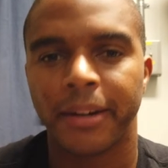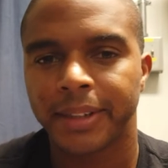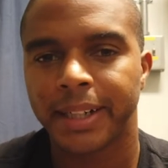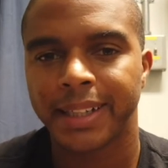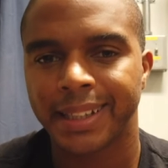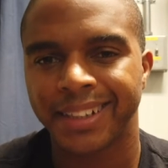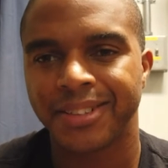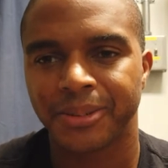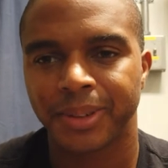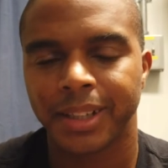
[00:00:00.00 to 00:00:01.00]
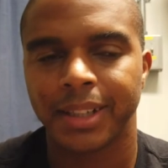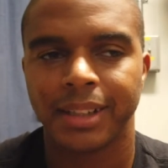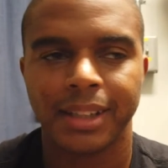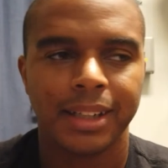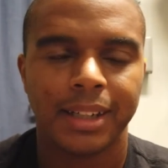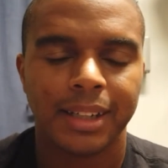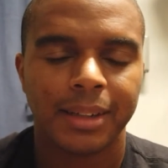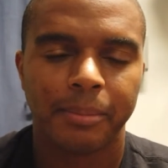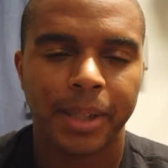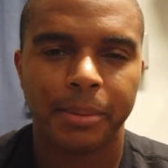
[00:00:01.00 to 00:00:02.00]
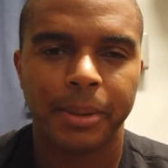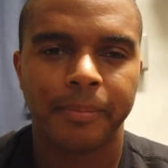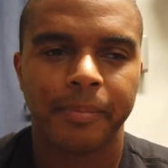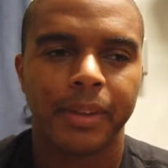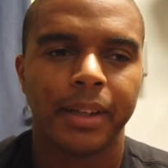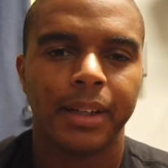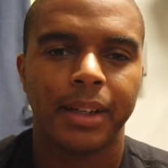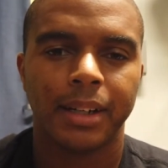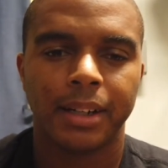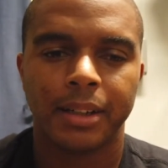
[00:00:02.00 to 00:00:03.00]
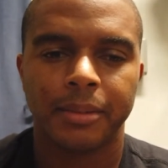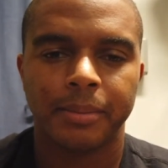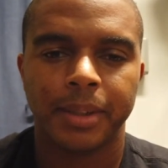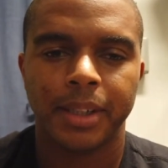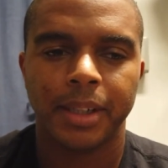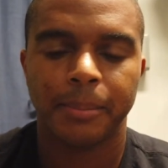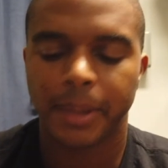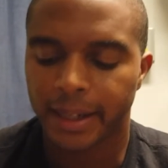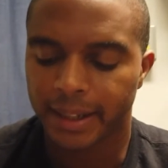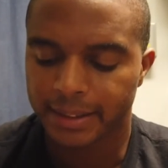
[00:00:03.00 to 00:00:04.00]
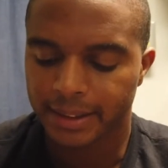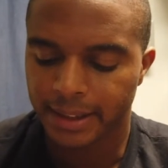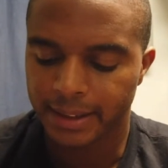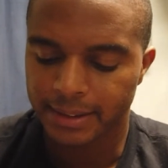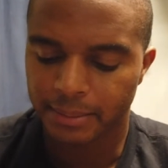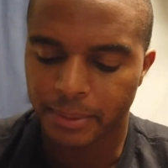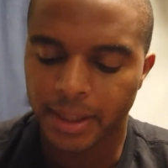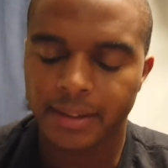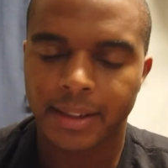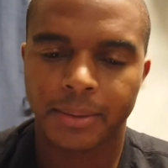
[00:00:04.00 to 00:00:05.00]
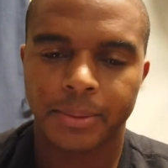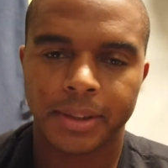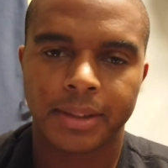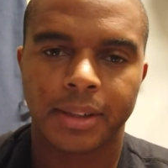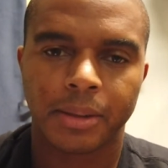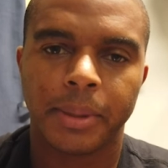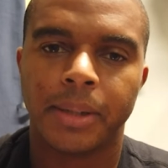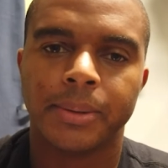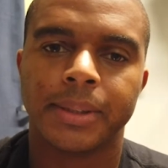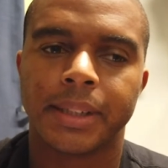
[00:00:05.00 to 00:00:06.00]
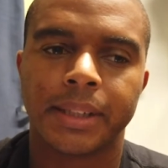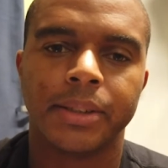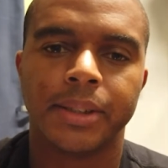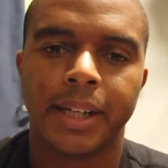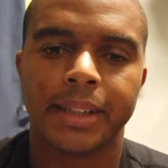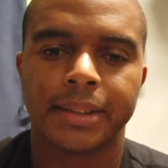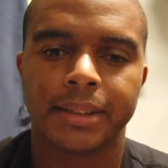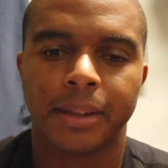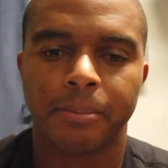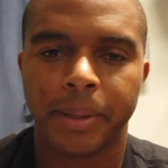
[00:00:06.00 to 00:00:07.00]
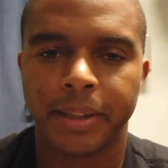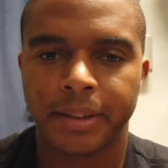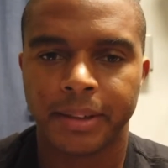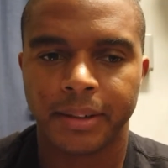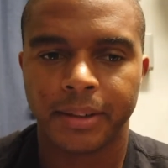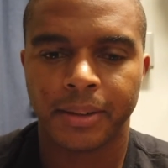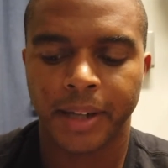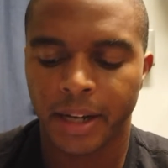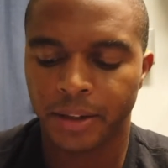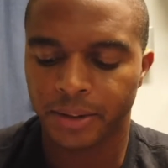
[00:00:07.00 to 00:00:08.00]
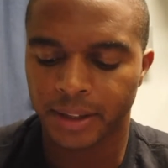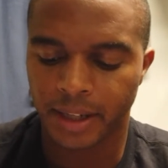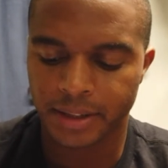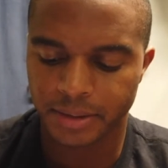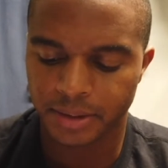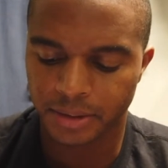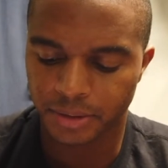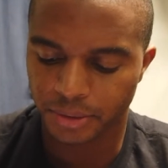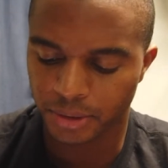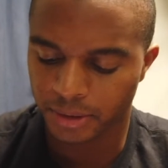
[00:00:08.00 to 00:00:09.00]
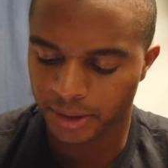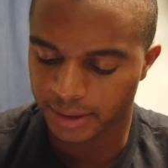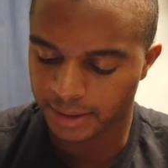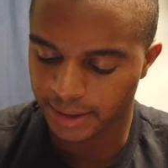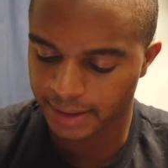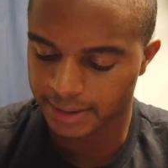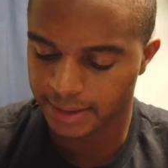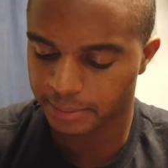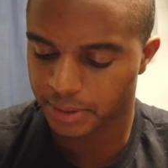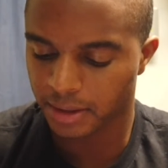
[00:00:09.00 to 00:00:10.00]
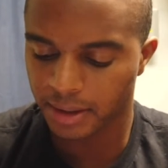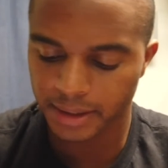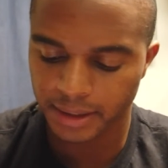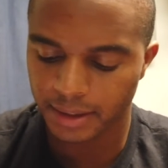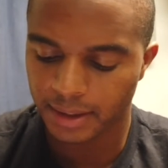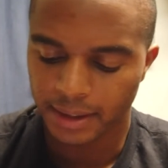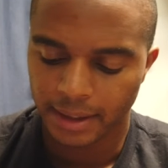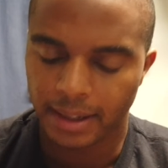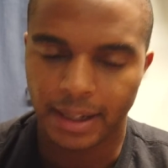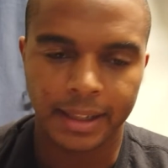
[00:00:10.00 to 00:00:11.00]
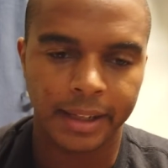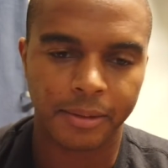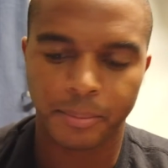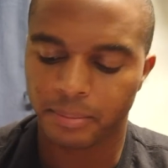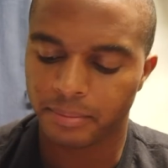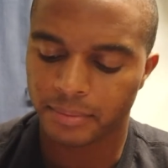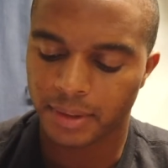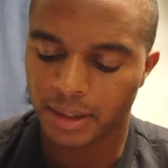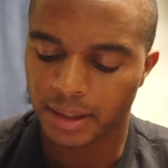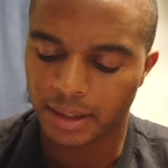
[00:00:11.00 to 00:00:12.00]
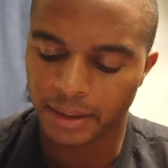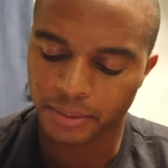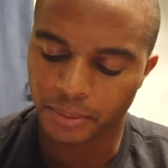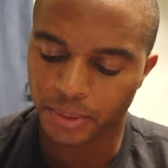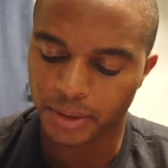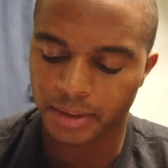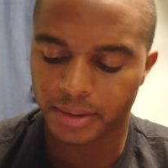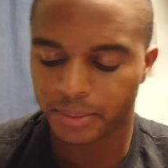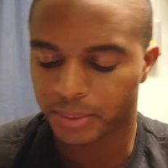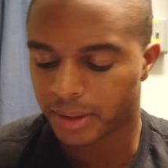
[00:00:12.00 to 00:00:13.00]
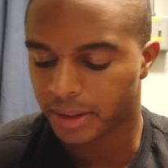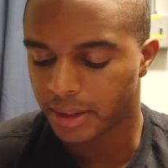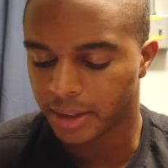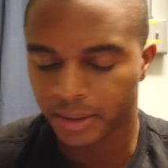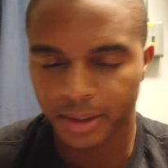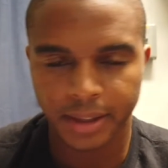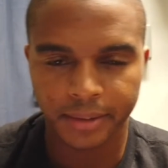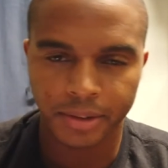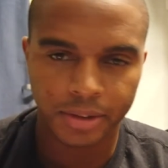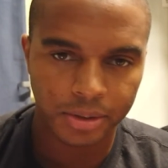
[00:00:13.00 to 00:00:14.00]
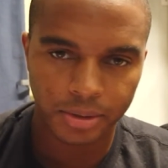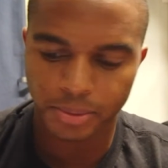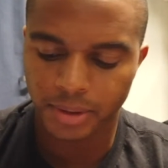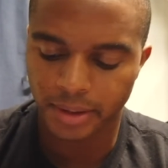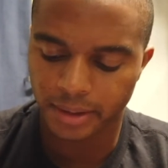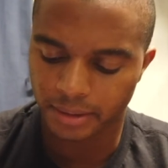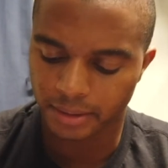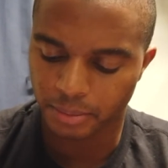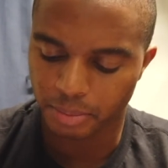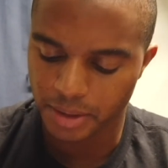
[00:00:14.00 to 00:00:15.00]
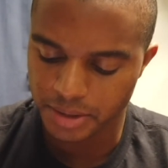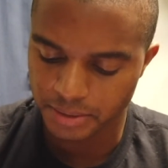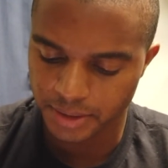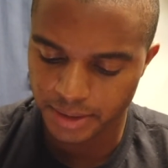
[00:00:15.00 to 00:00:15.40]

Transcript: after I get the engine running, maybe. But But like I said, that was the main thing I wanted to talk about, was to get you guys' opinion on how you think I should do this 408. Because like I said, I'm targeting 11:1 to 1 or 11:2 to 1 on the compression